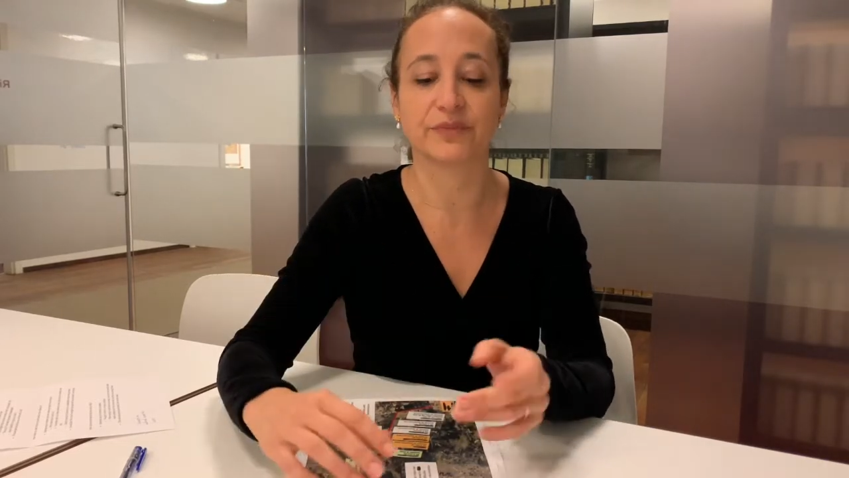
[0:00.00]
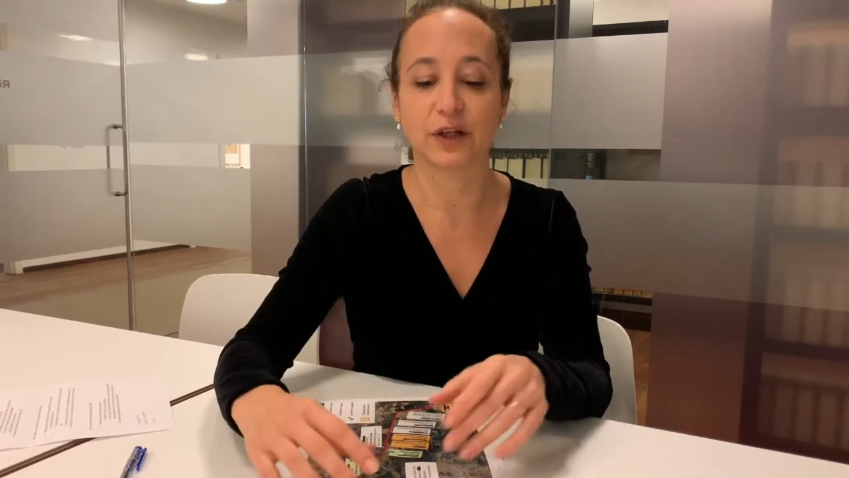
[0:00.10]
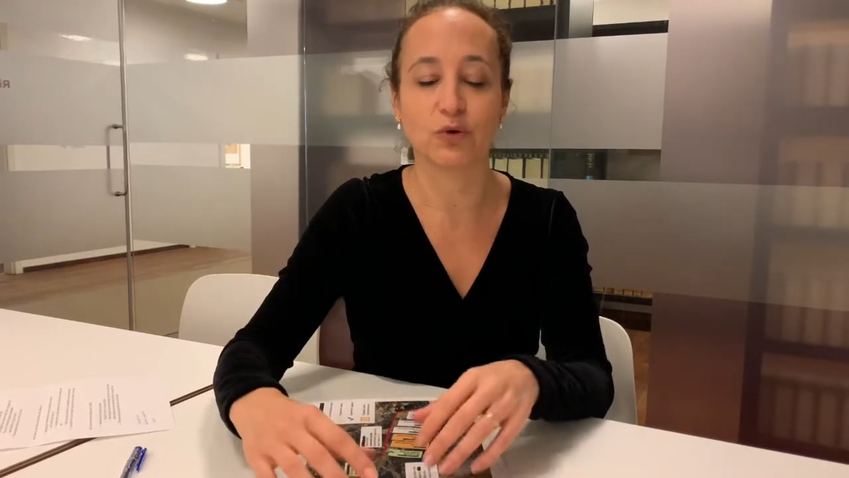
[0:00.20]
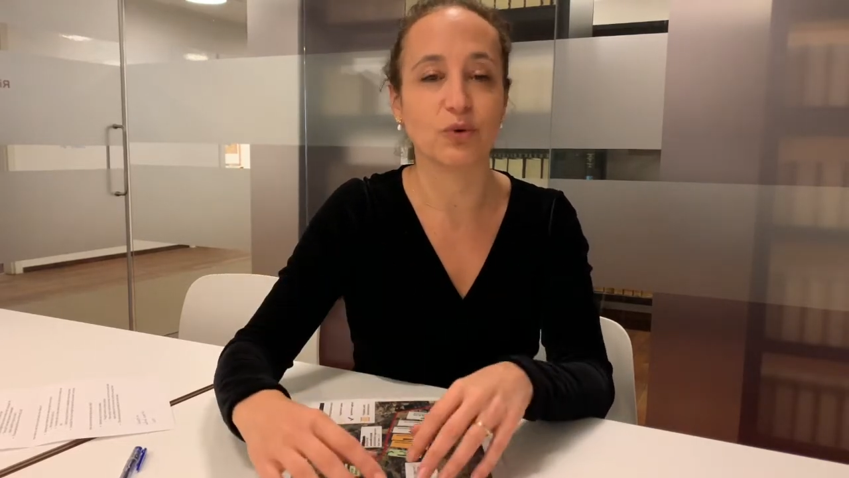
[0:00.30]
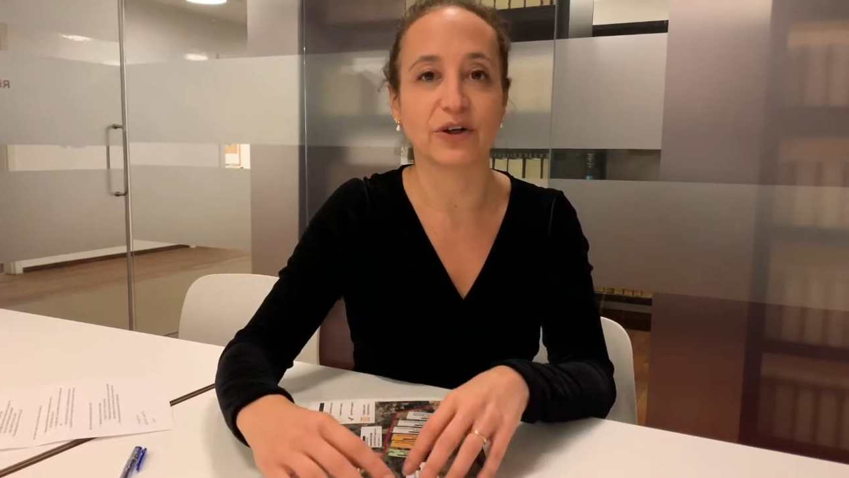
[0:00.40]

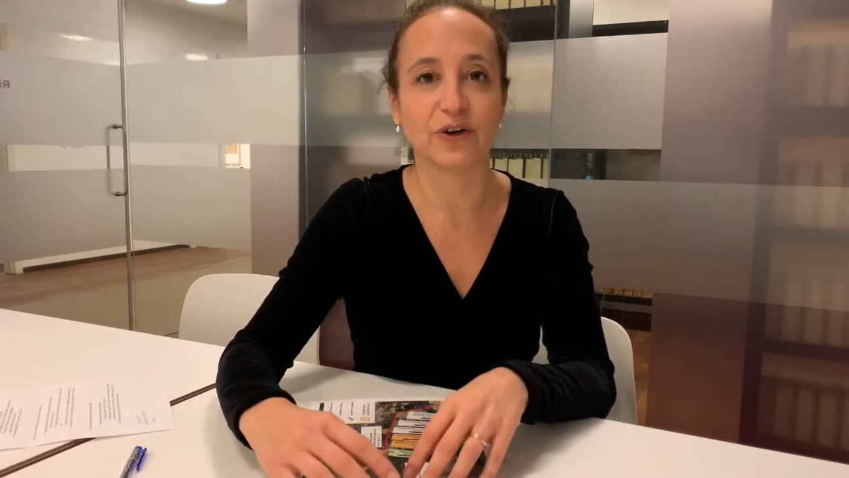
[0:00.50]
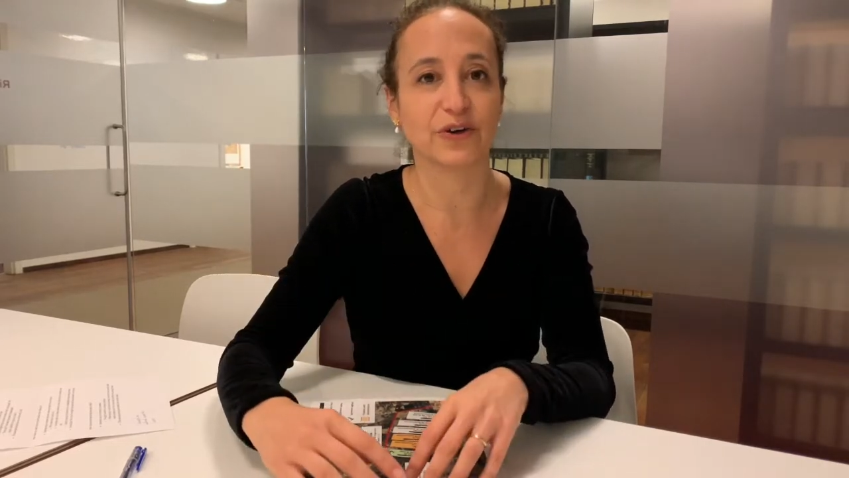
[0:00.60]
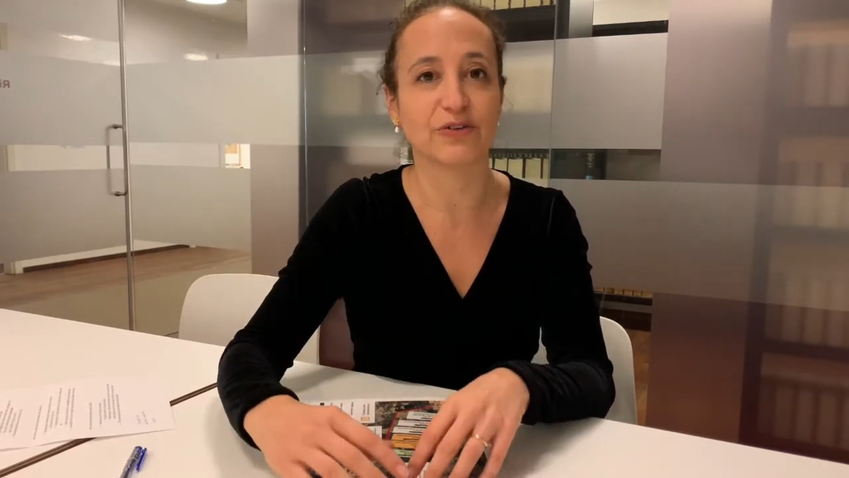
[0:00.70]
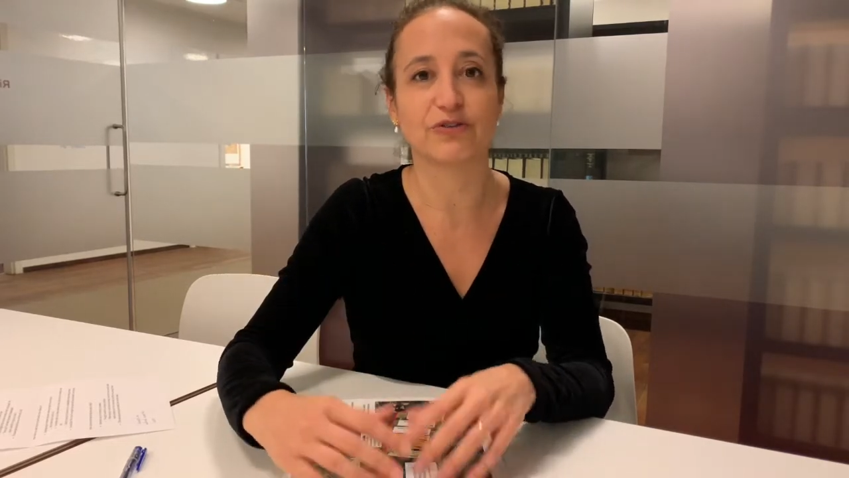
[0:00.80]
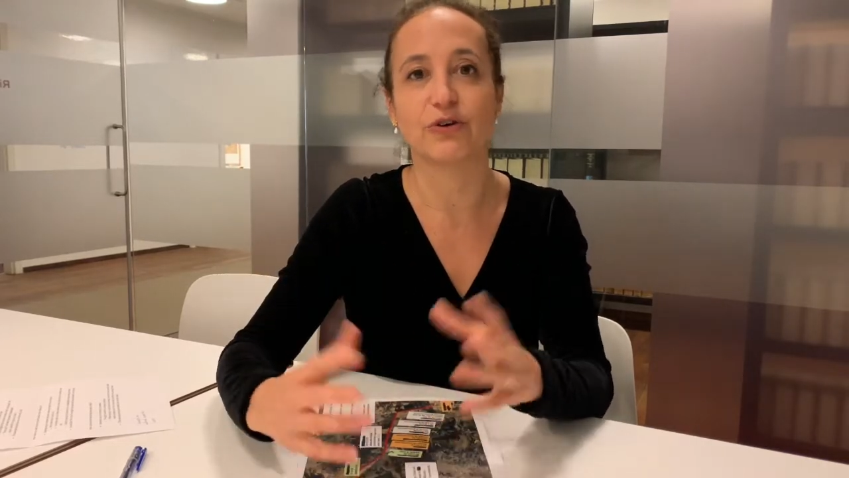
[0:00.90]
Google
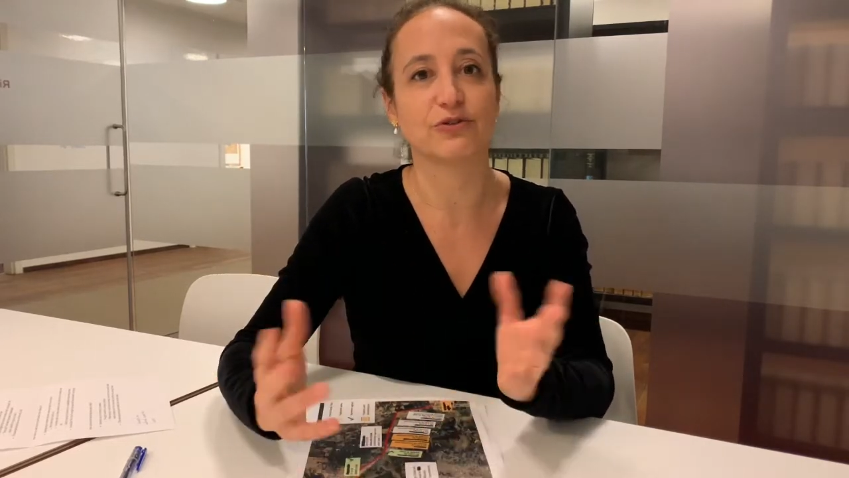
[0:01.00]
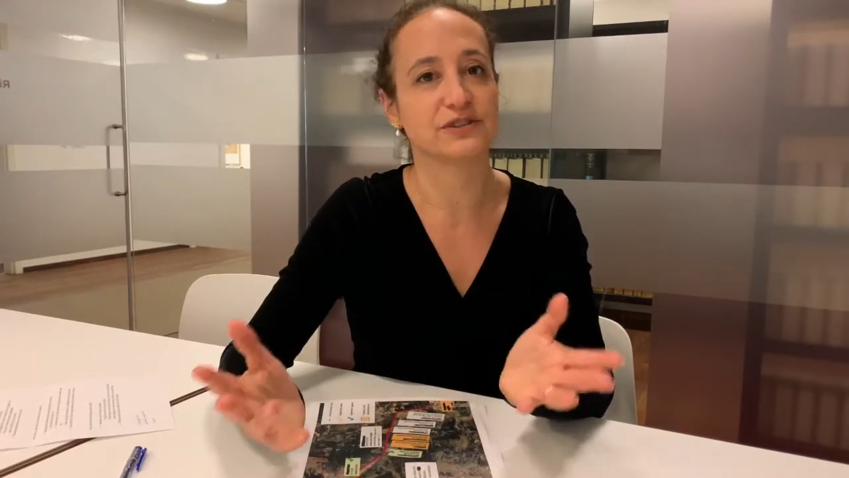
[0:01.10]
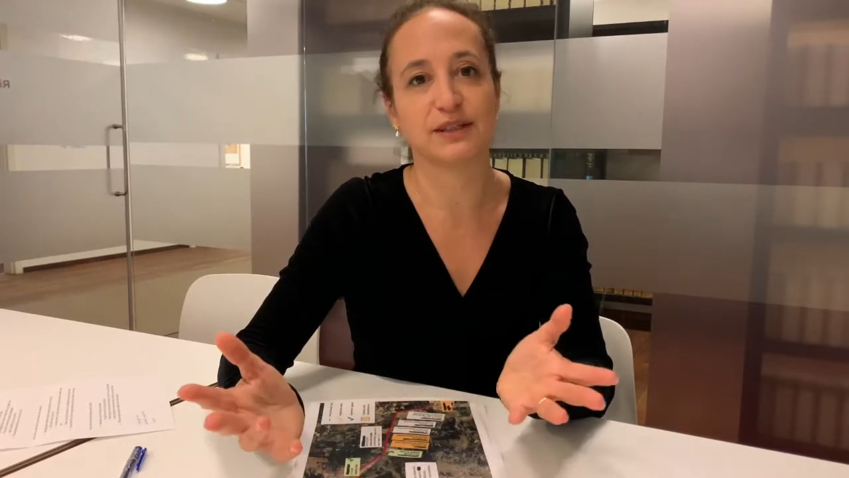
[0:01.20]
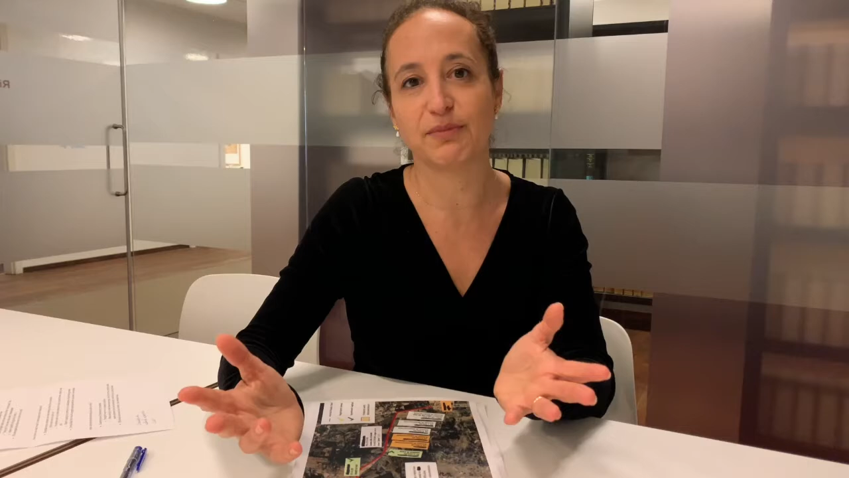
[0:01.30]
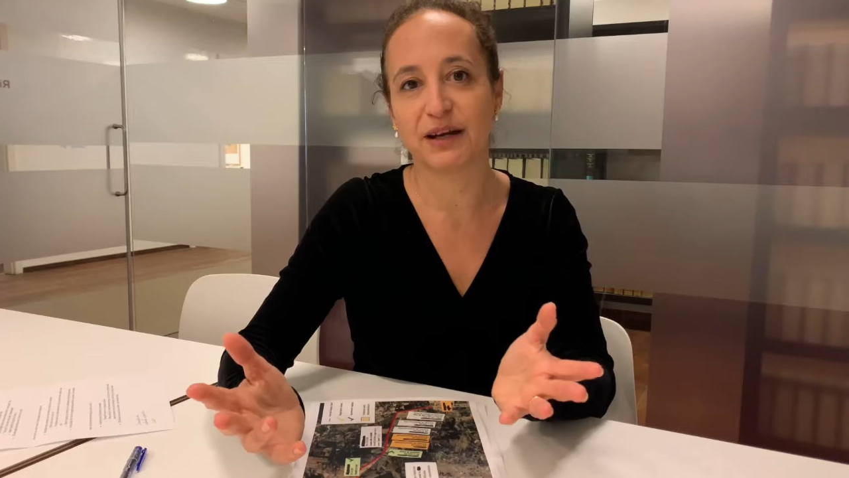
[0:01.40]
Earth or
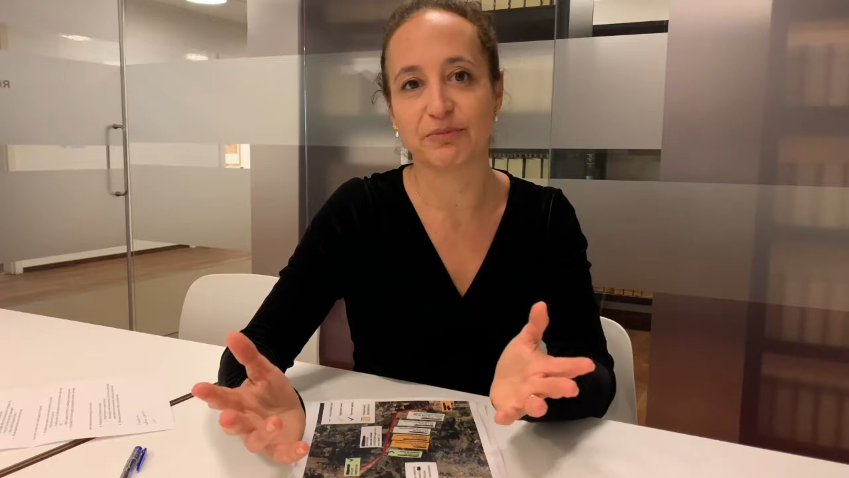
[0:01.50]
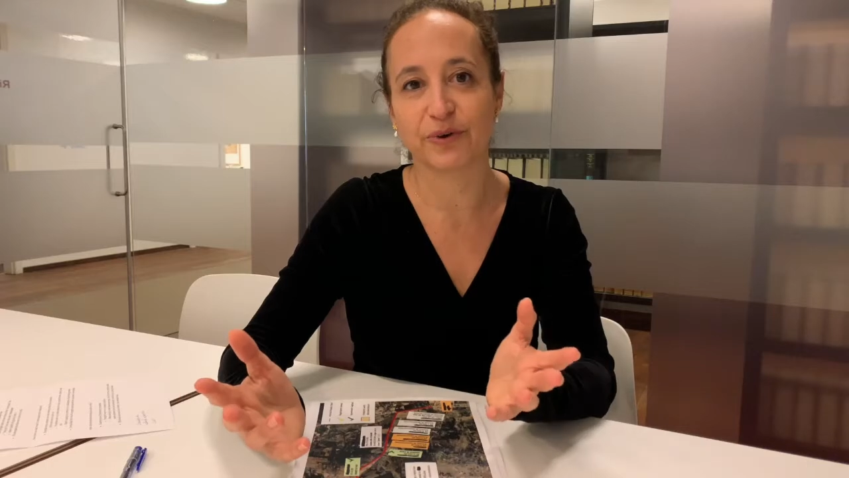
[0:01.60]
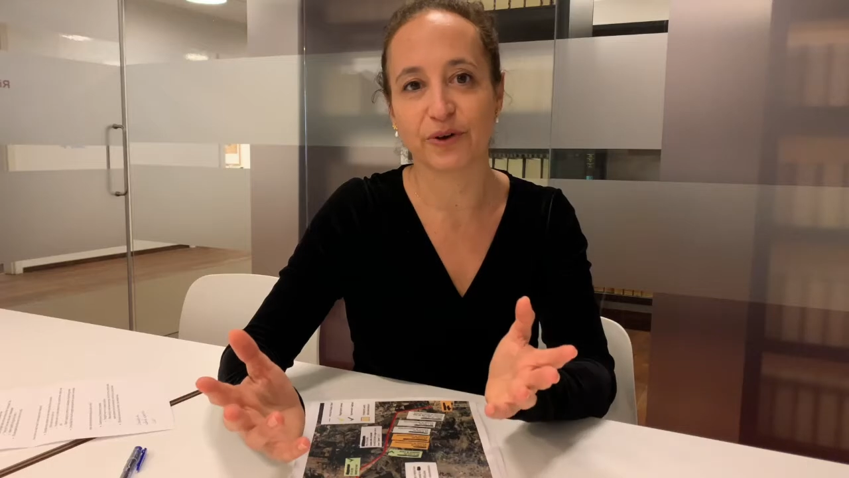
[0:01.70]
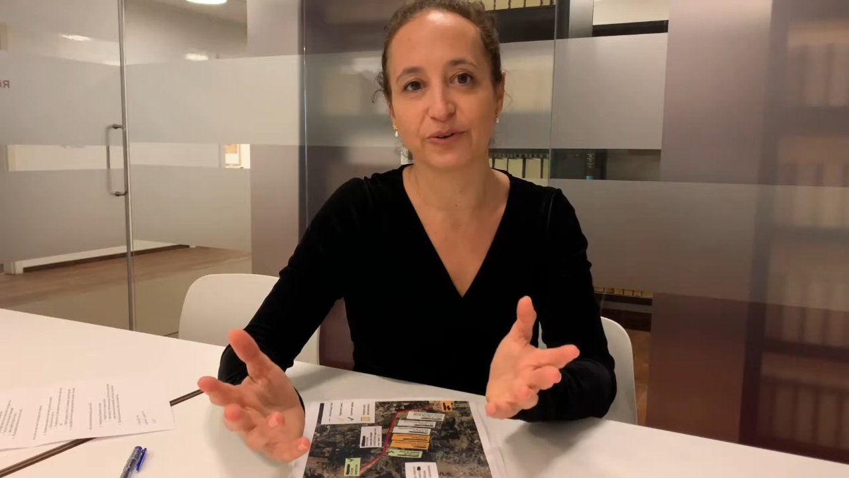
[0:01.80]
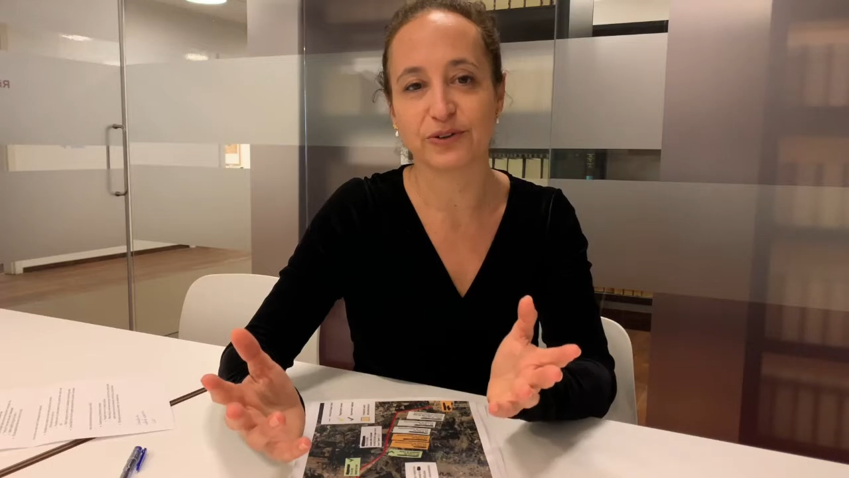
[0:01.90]
similar
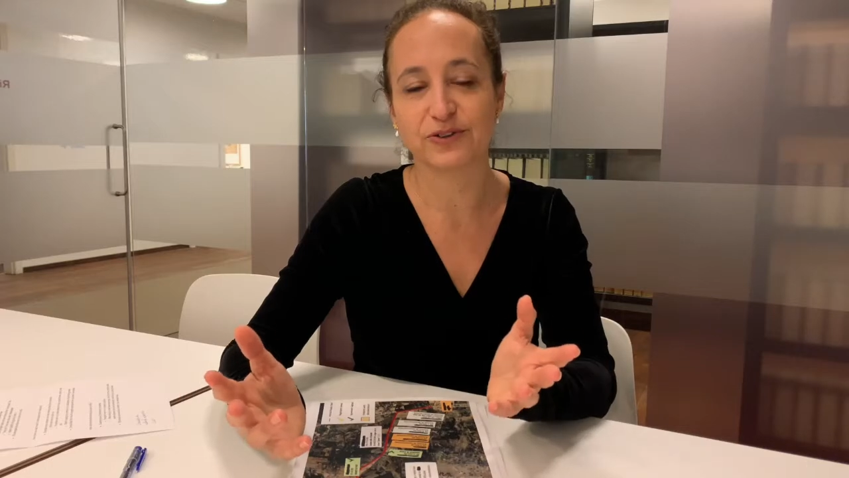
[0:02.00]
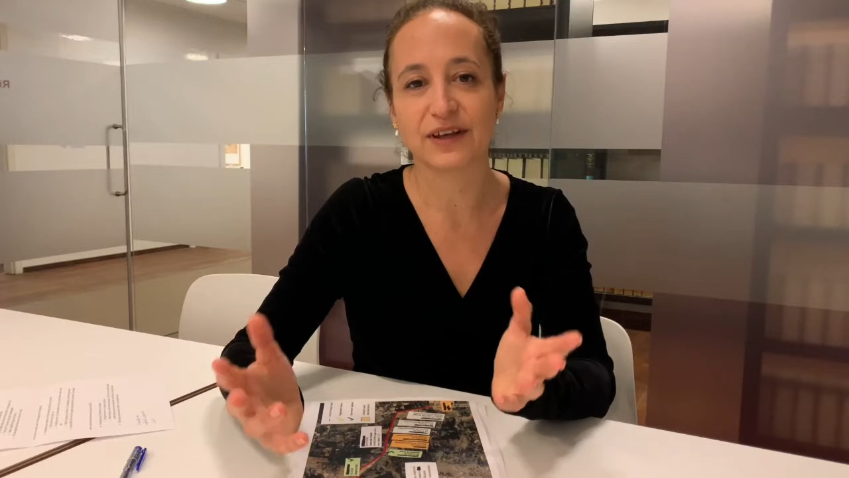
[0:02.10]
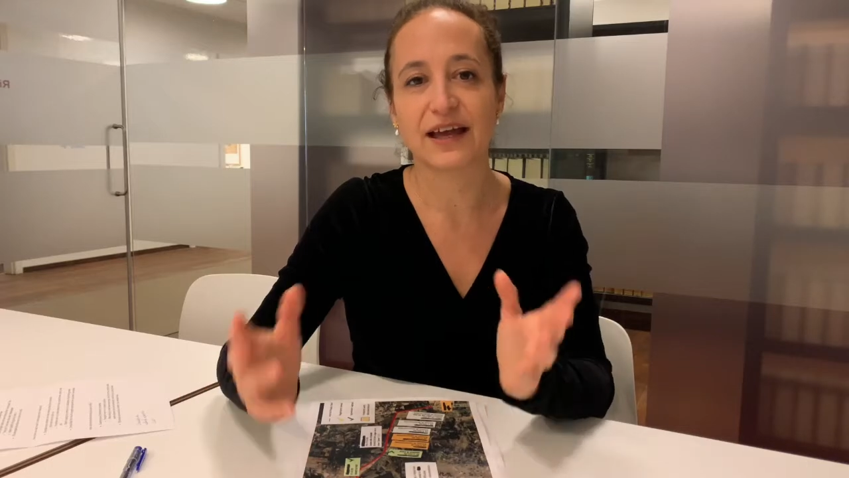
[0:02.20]
products,